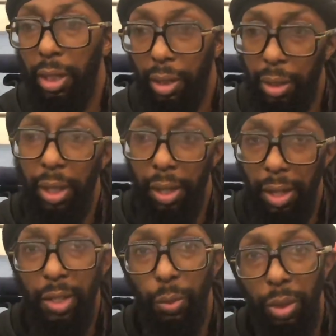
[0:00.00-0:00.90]
yeah,
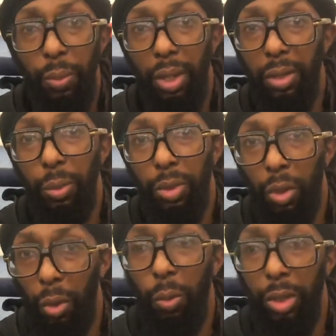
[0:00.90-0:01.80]
that's what it was. It was
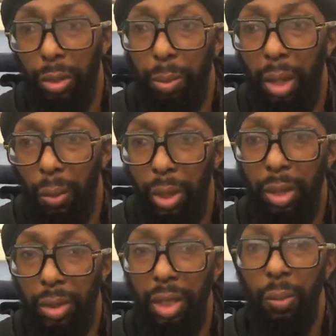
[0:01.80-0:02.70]
always about
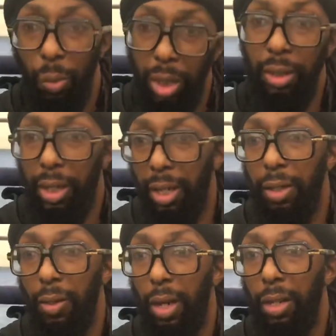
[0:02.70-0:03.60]
win. Team
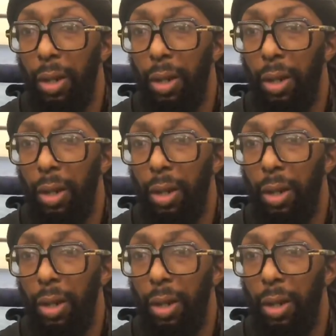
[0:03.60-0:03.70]
Wingate, right?